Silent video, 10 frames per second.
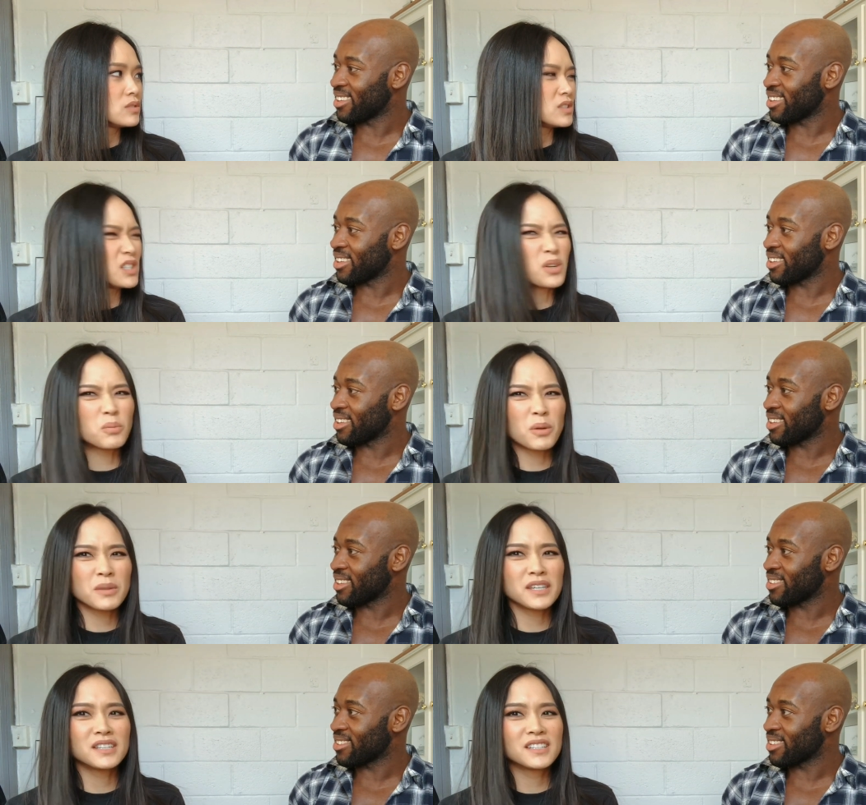Speaker 1: Zico
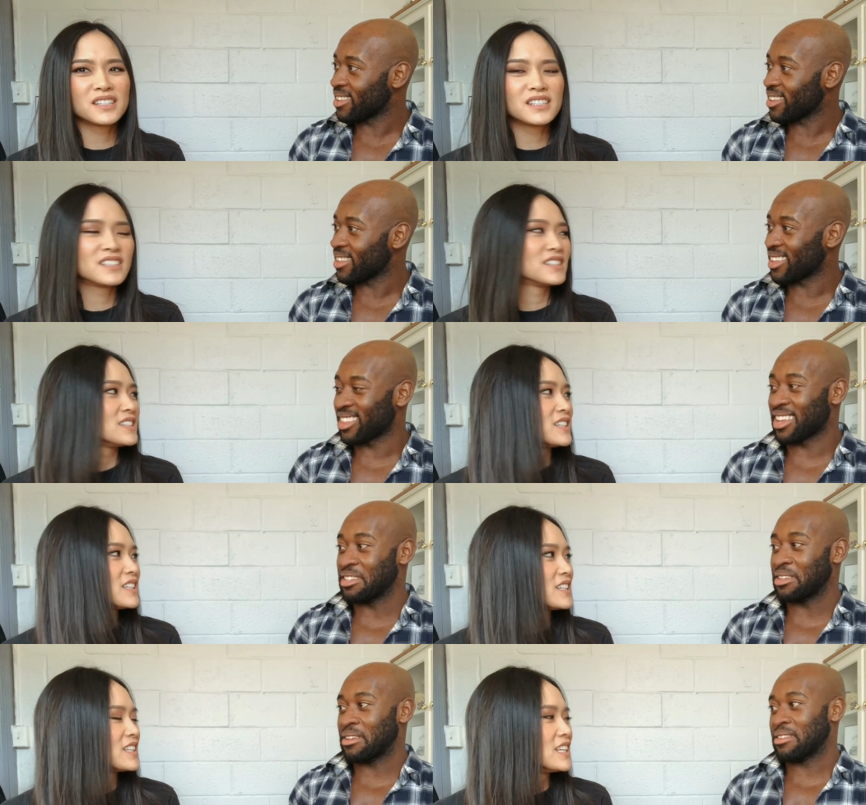probably. I think
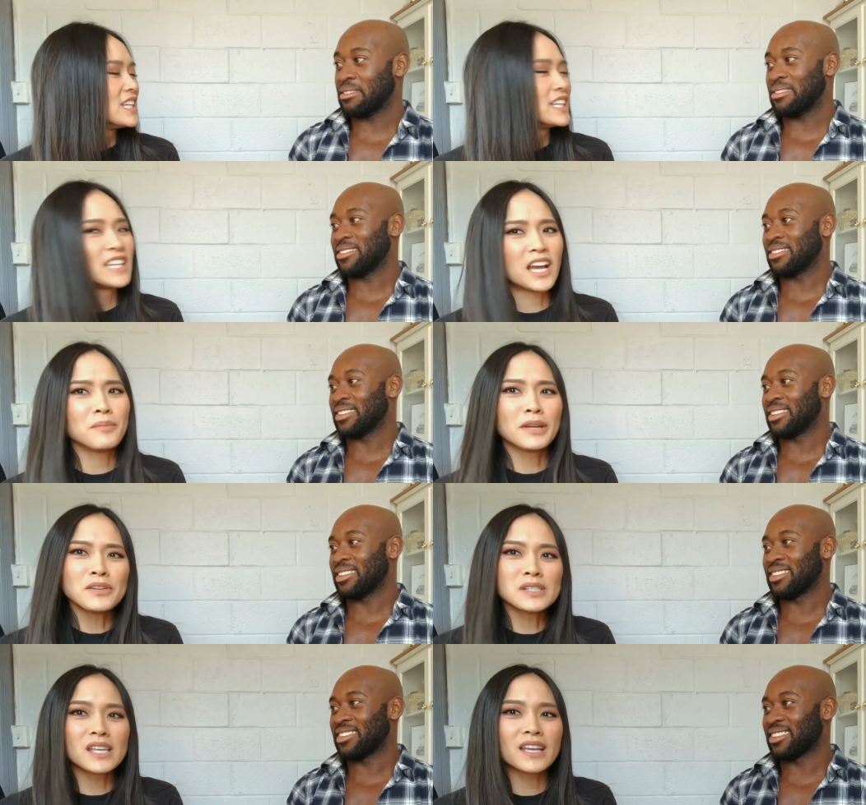so. Yeah, but
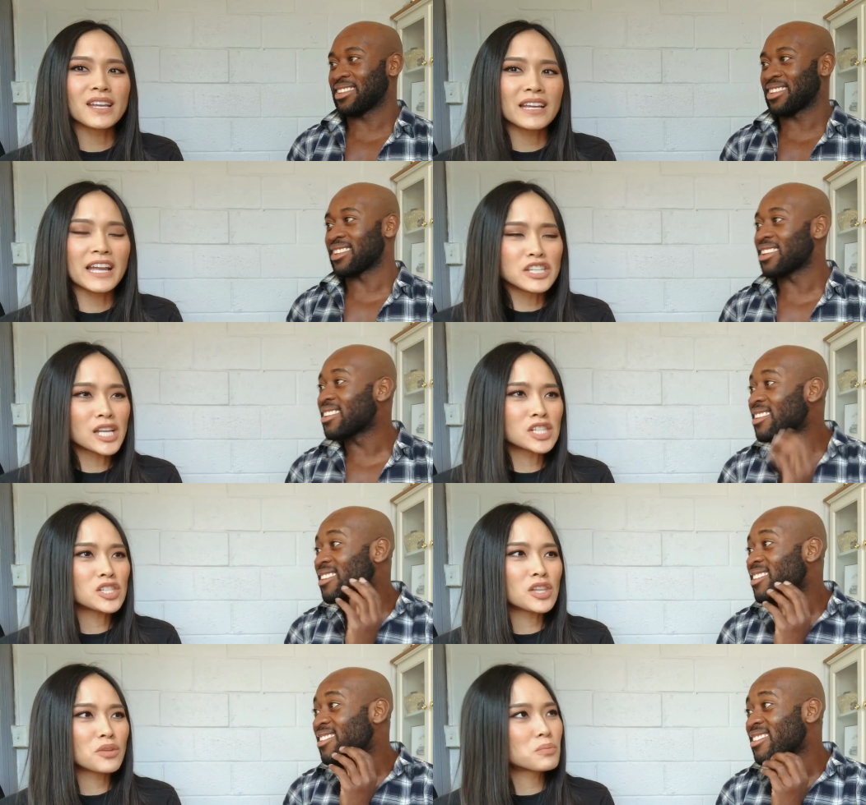he was like, he's
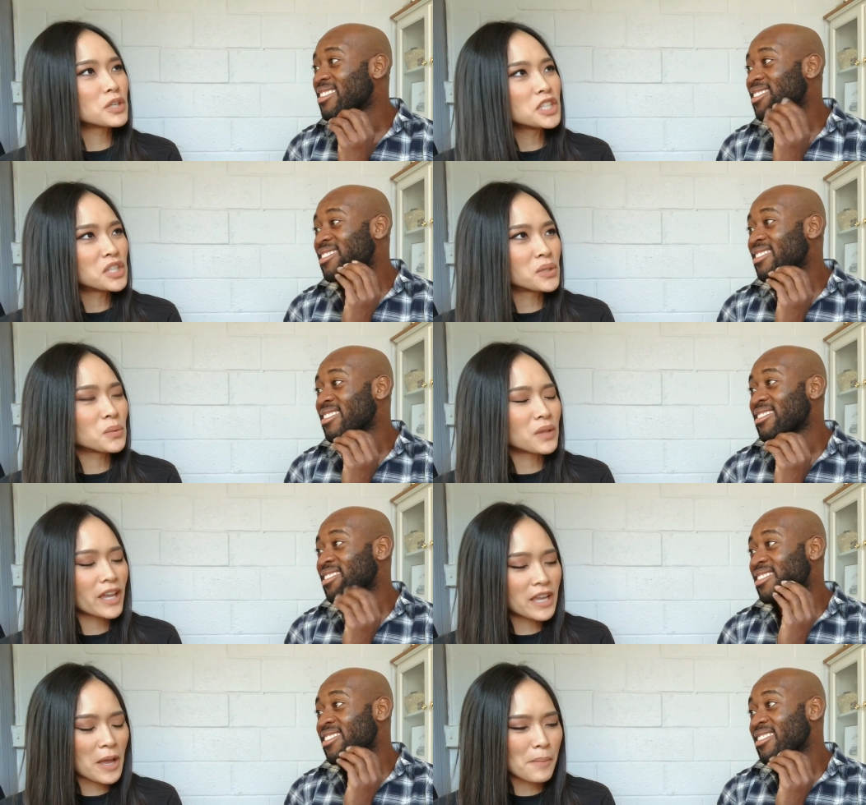actually like pretty cute.
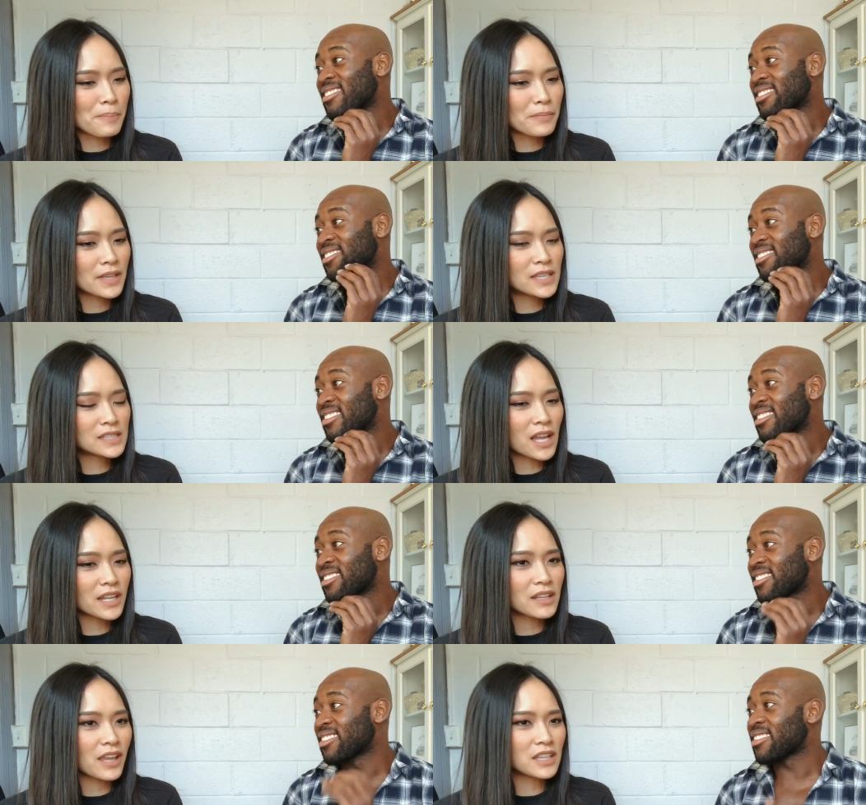Like, um, he's
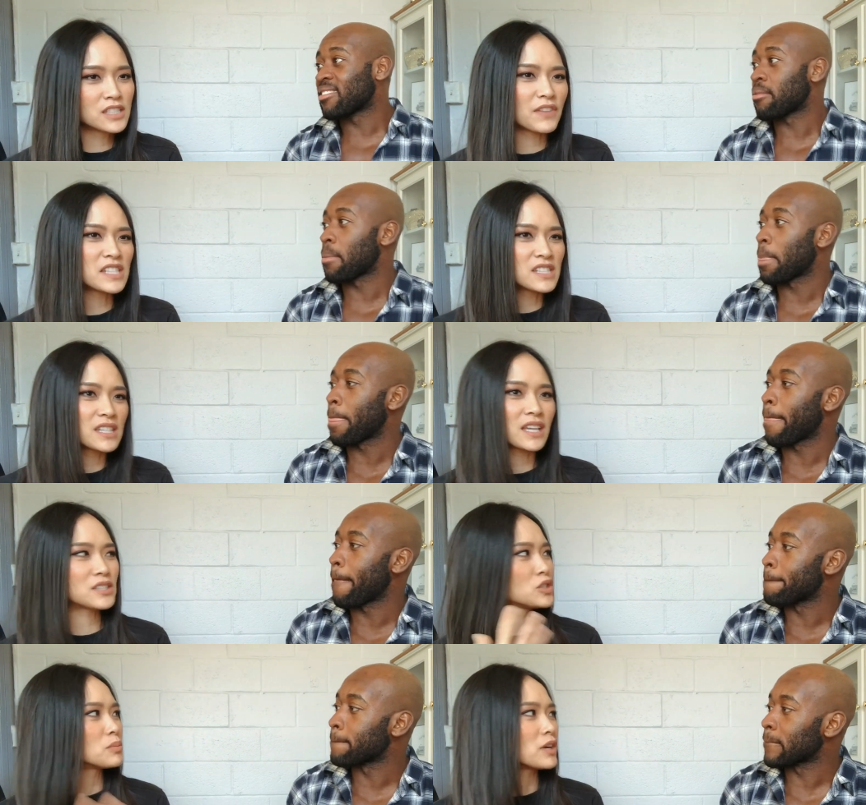not like his face isn't like
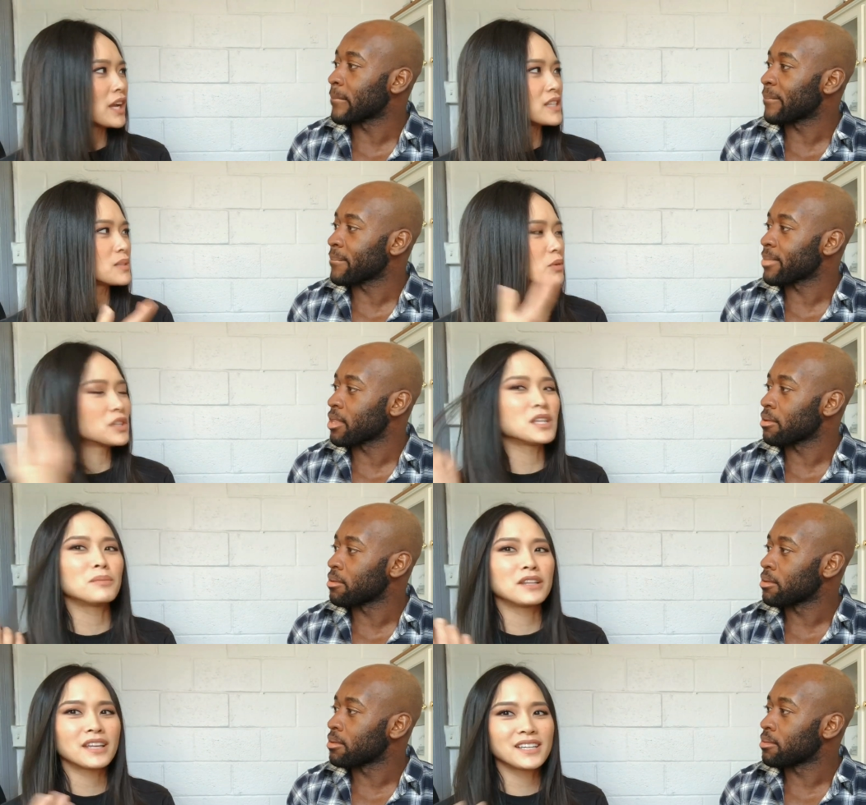super handsome or anything,
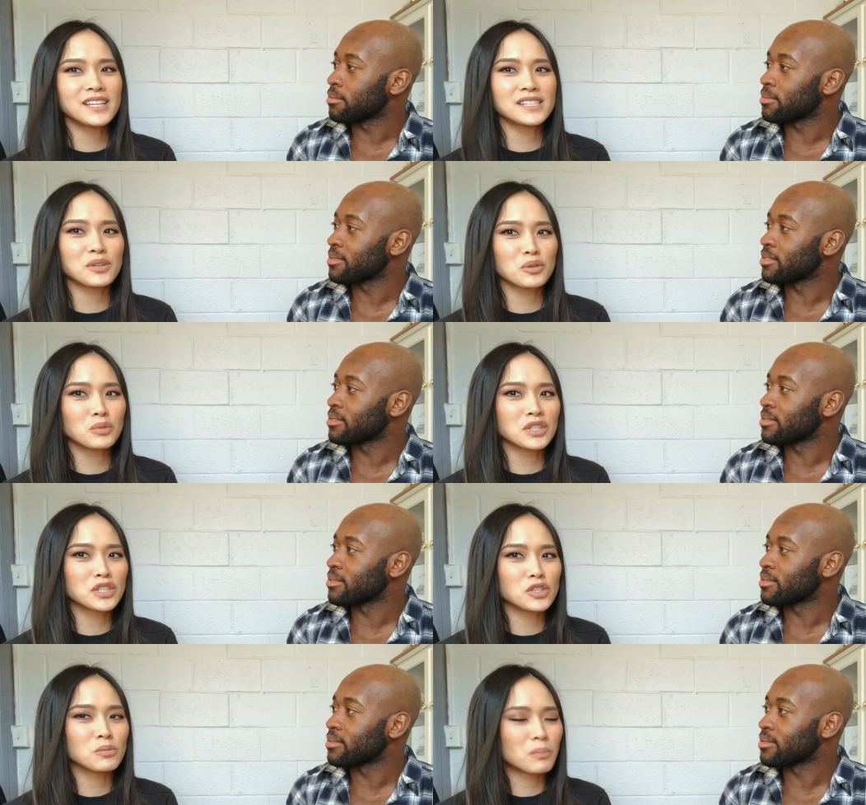but like he has like a really
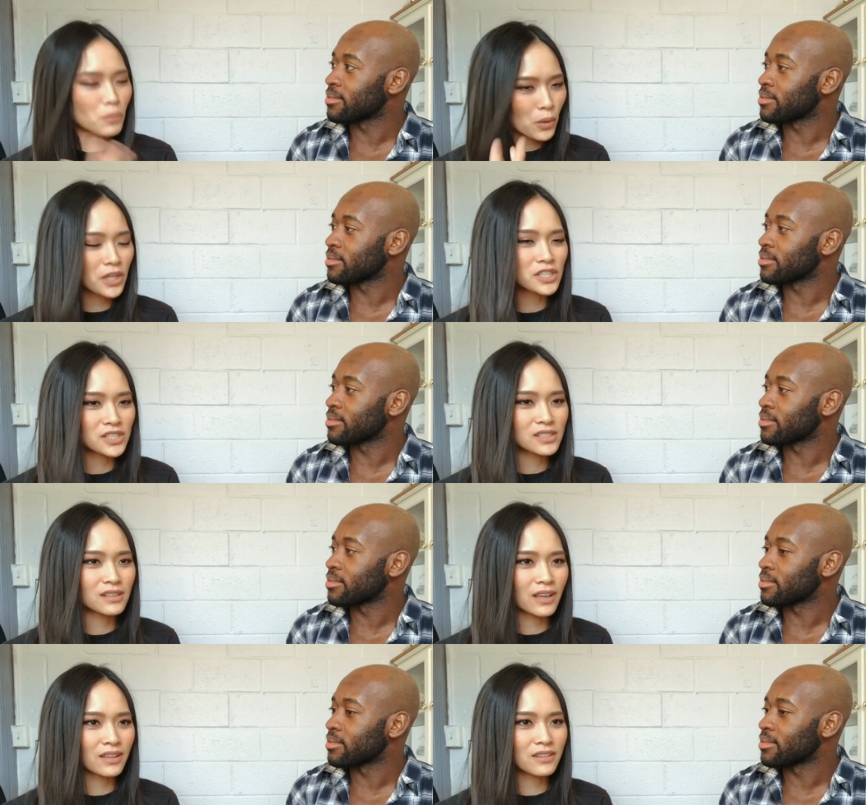cute boyish
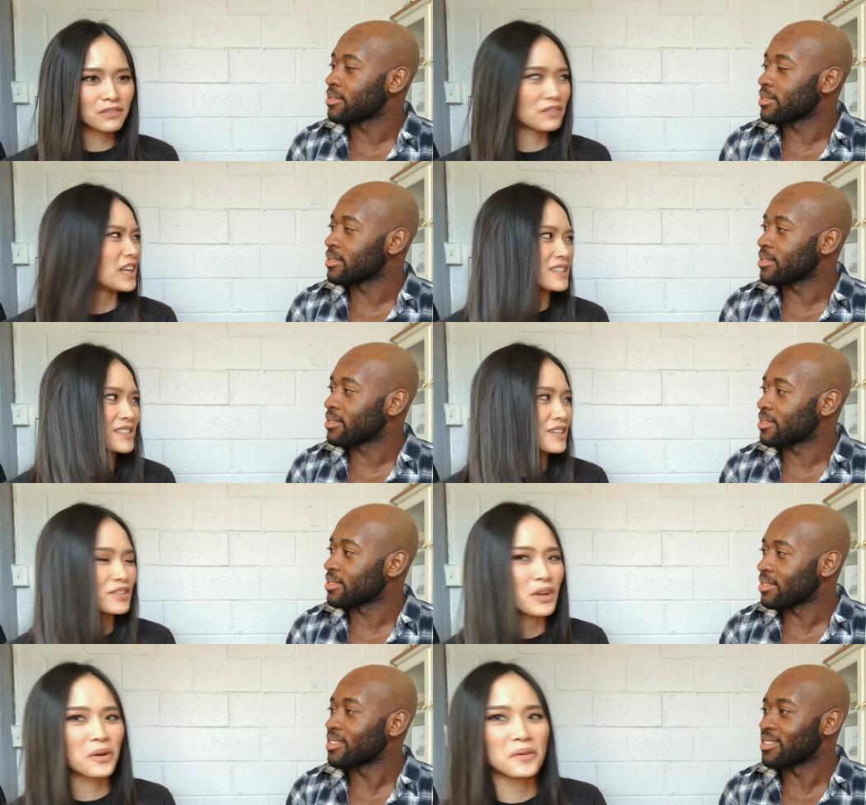like face. I
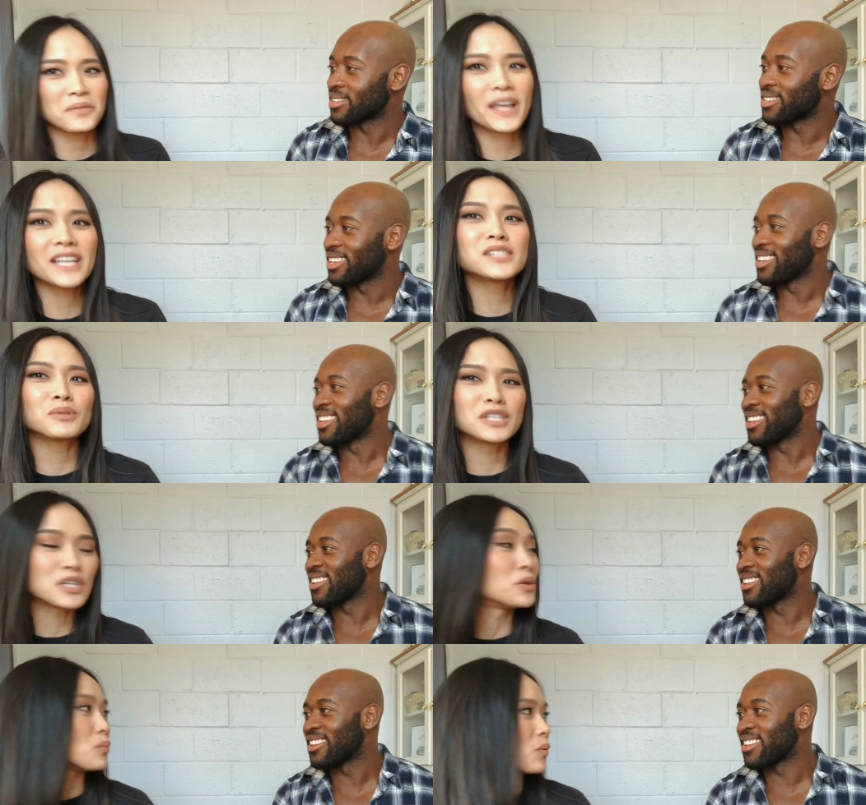don't know. Like it's really cute.